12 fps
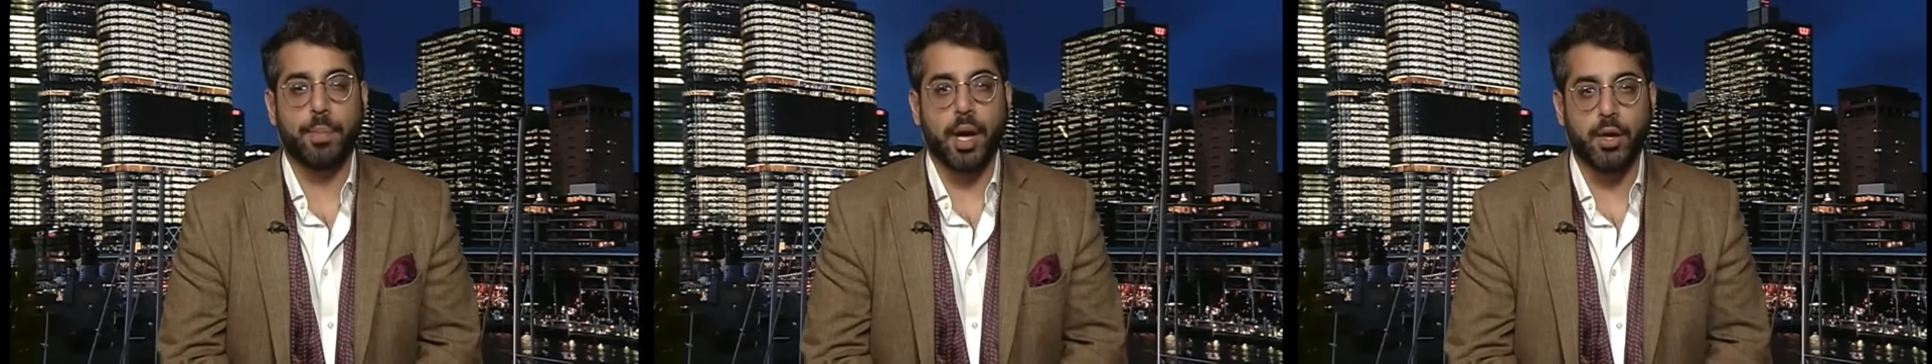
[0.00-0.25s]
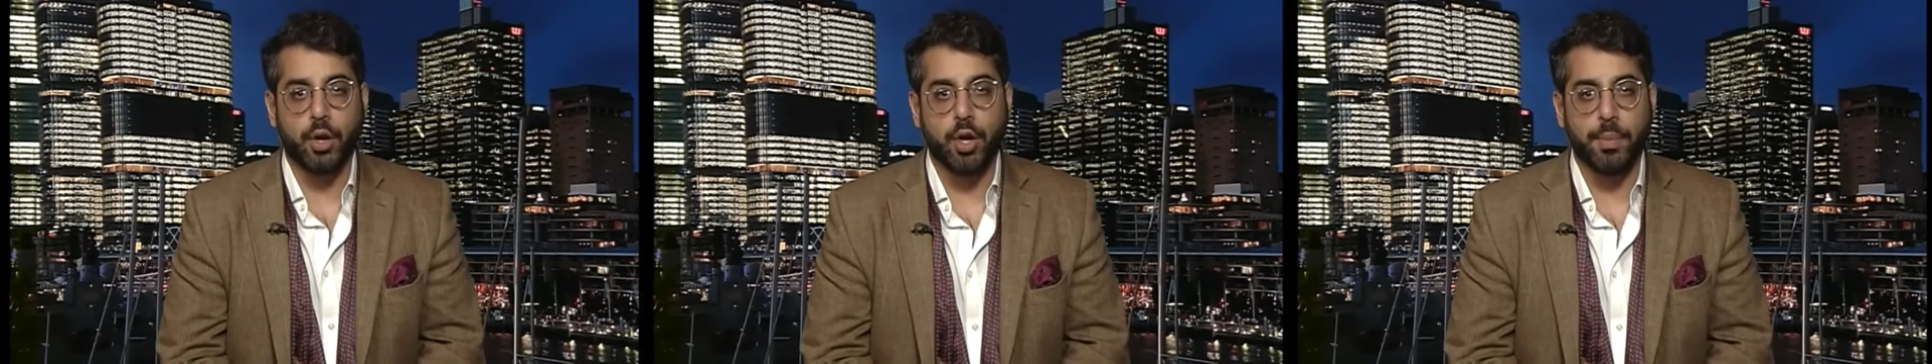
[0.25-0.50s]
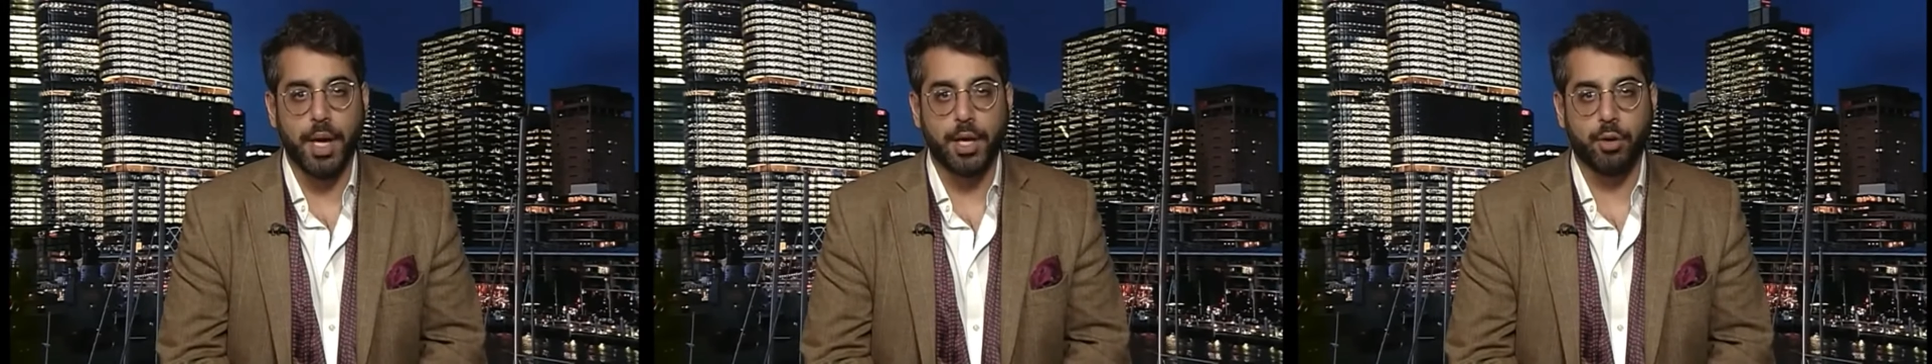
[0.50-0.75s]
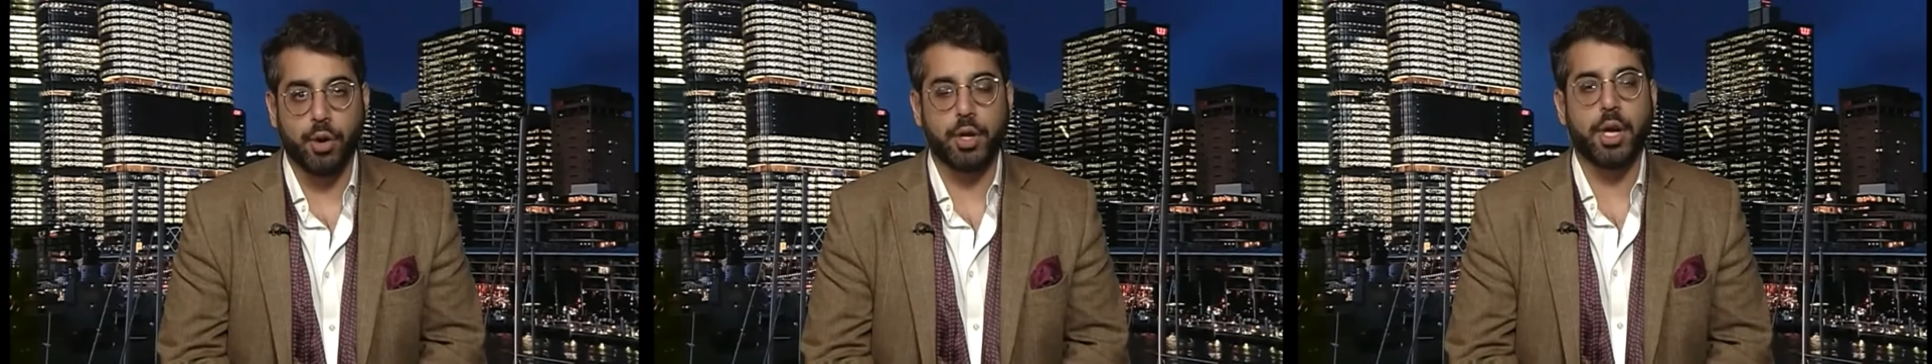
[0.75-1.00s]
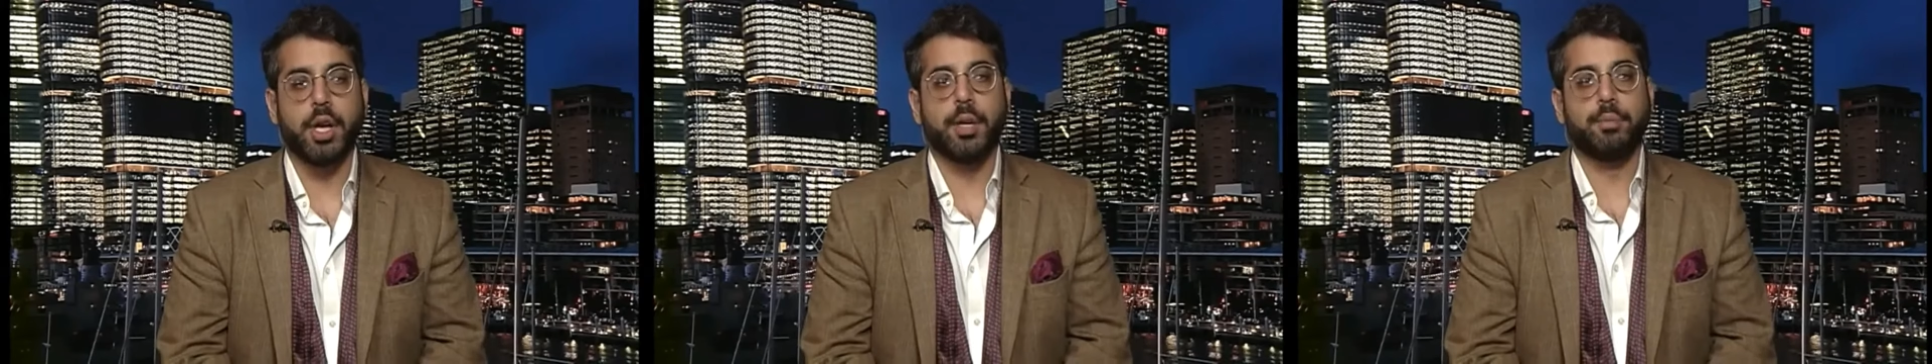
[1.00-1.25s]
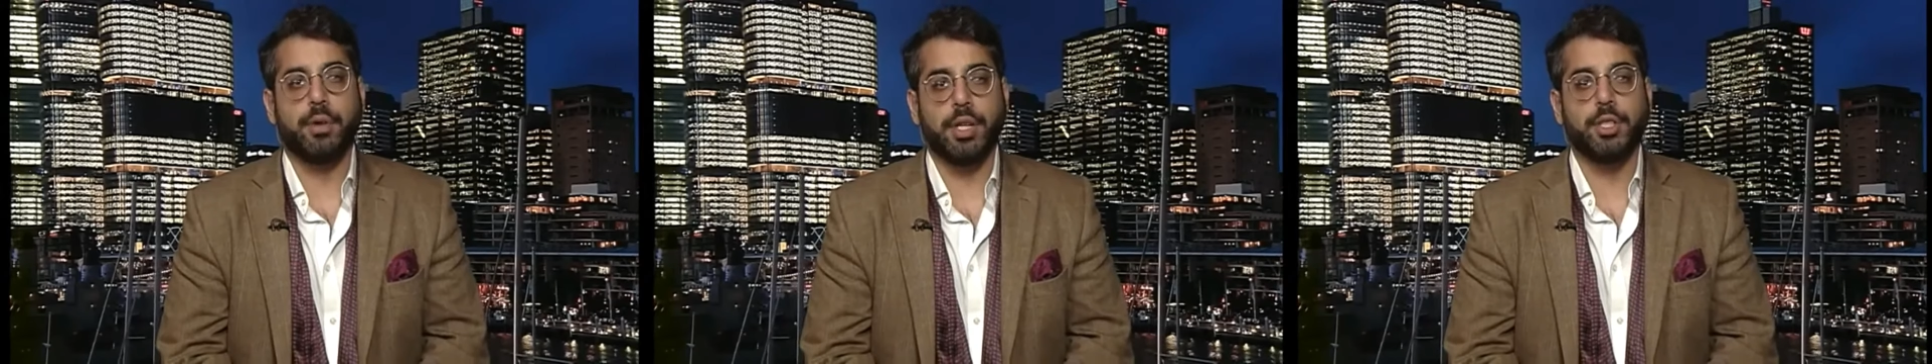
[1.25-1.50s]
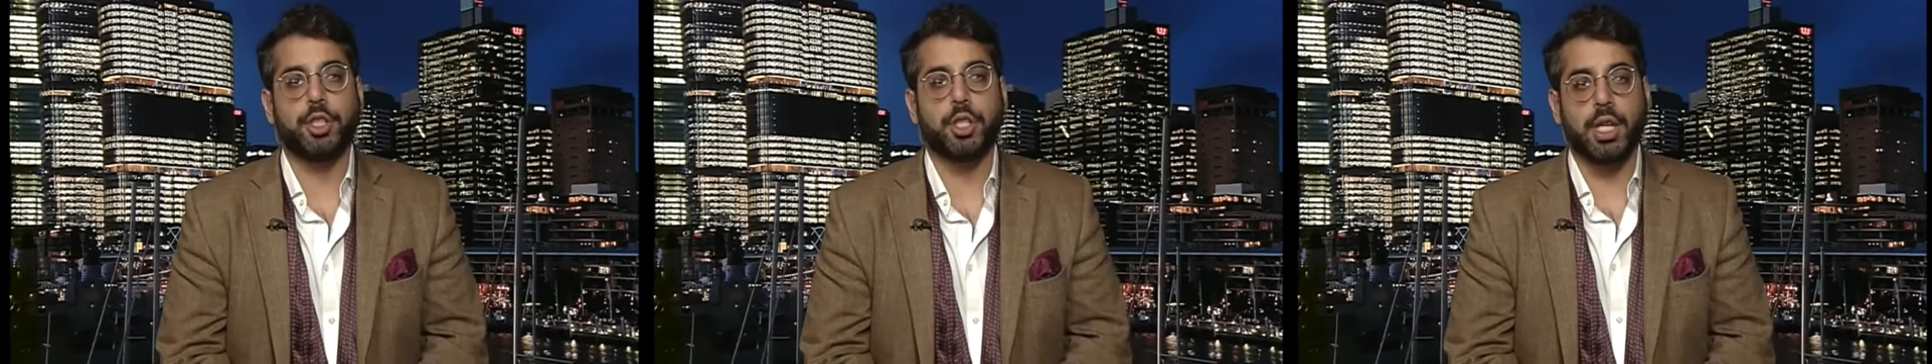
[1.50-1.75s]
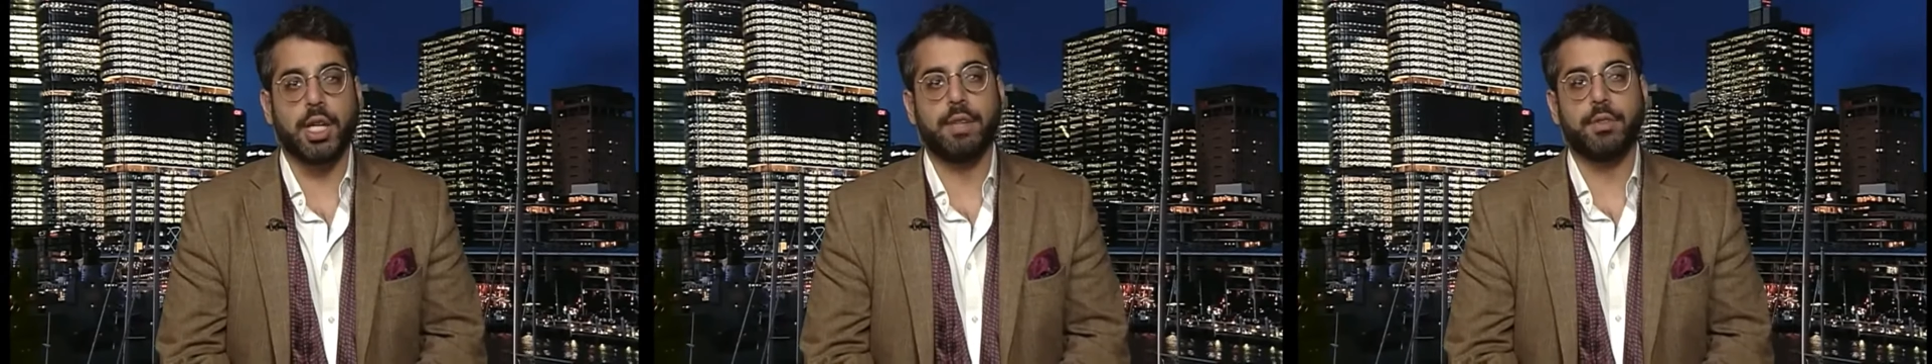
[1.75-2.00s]
by hook or by crook, Britain
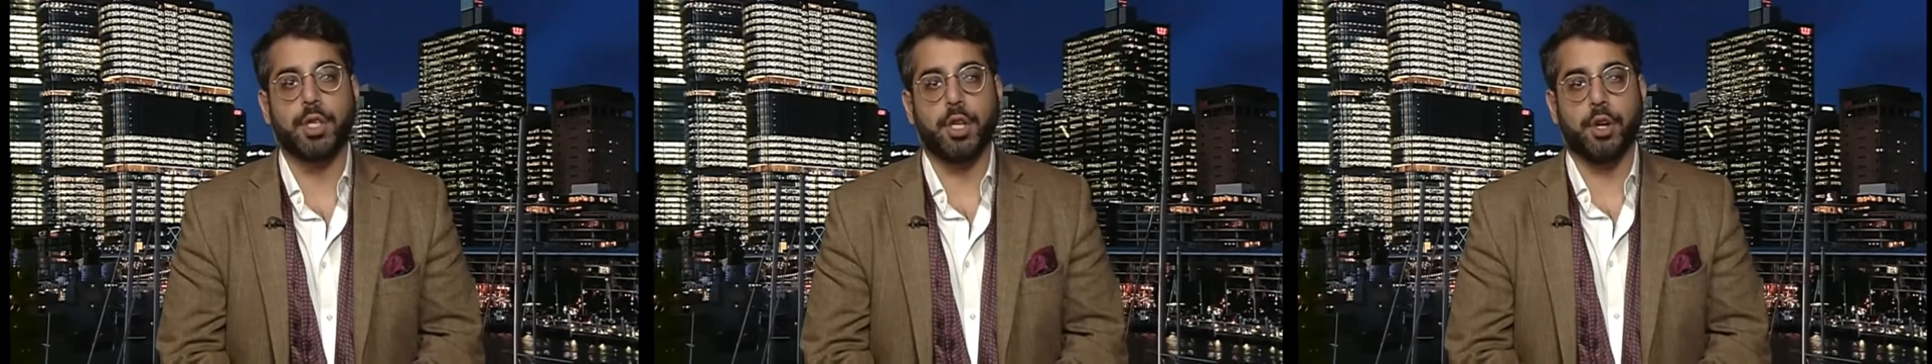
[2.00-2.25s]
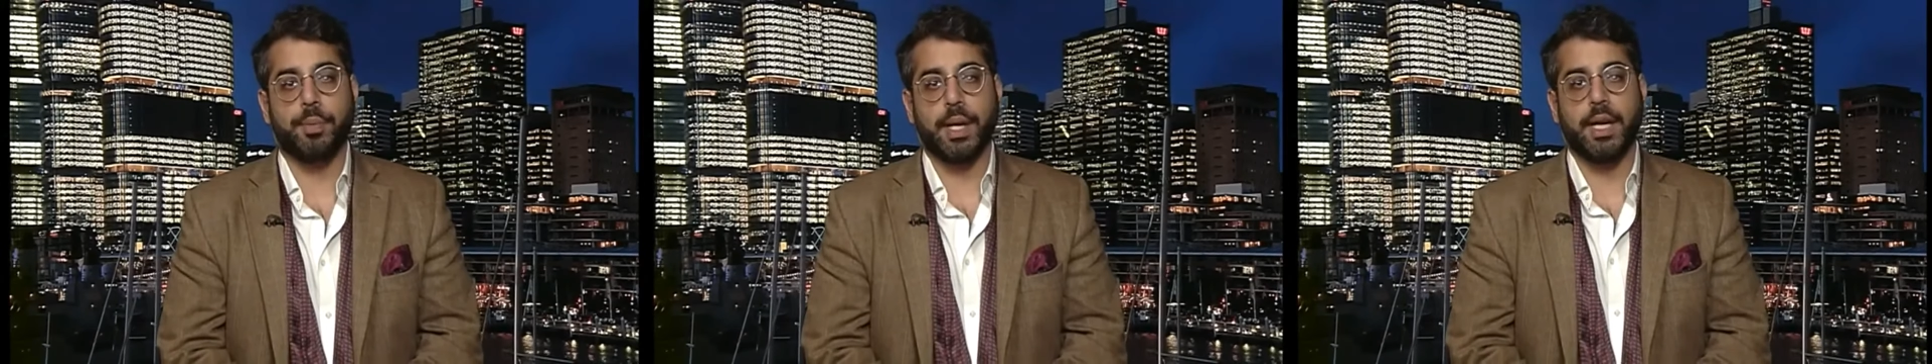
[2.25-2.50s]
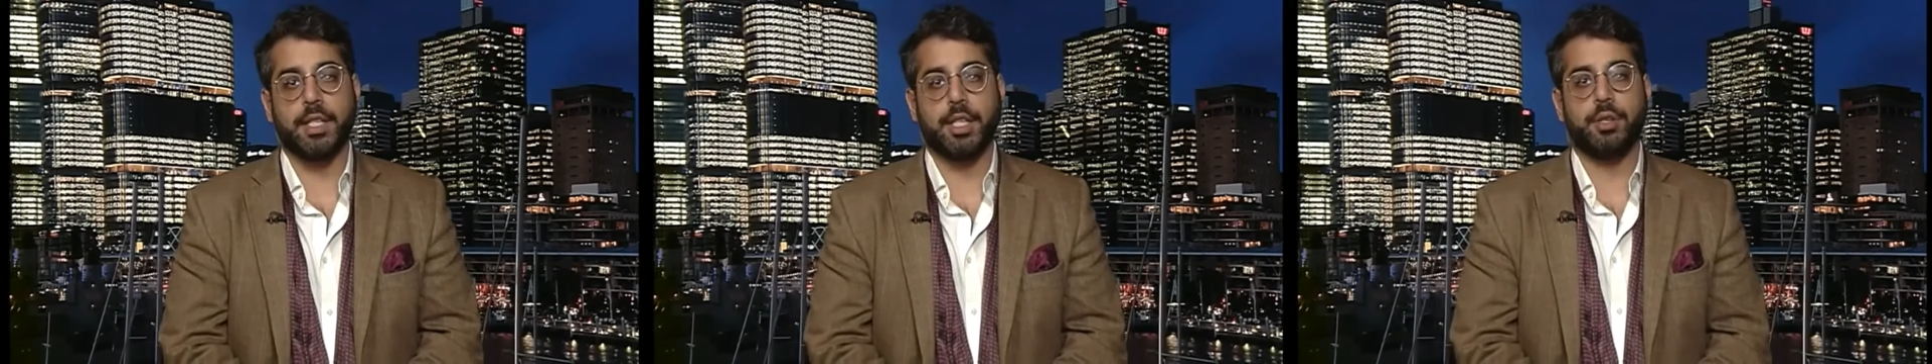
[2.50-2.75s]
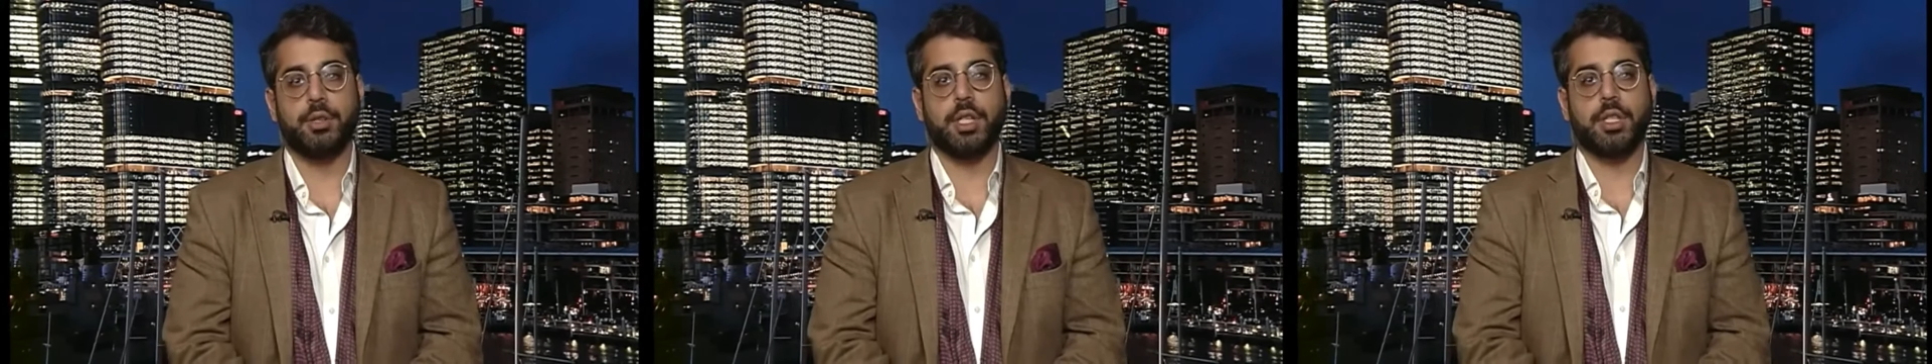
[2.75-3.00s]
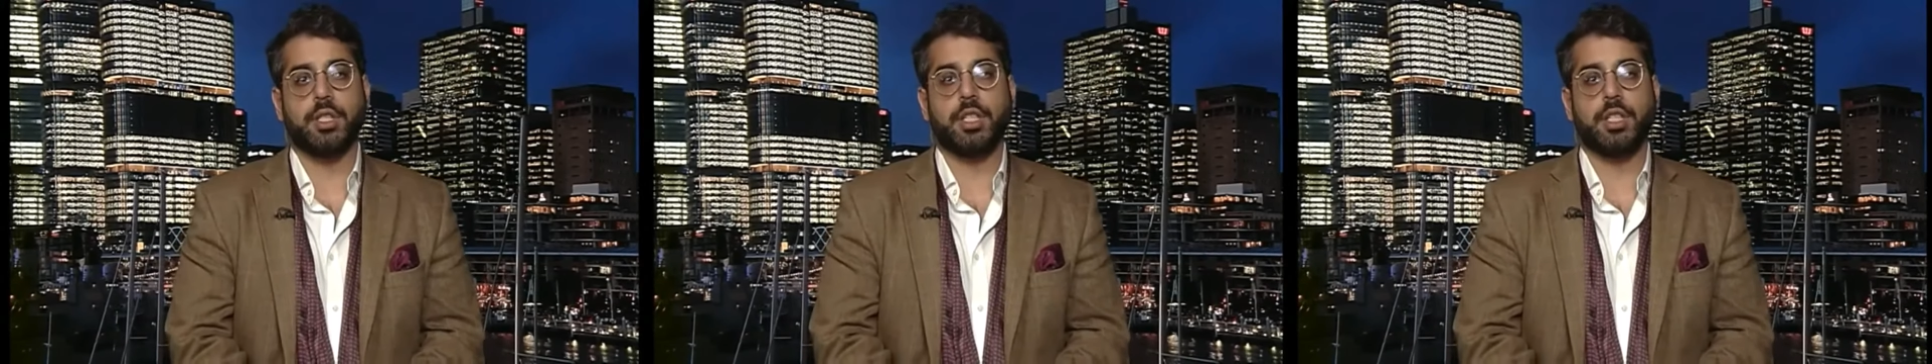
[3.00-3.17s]
should leave the European Union.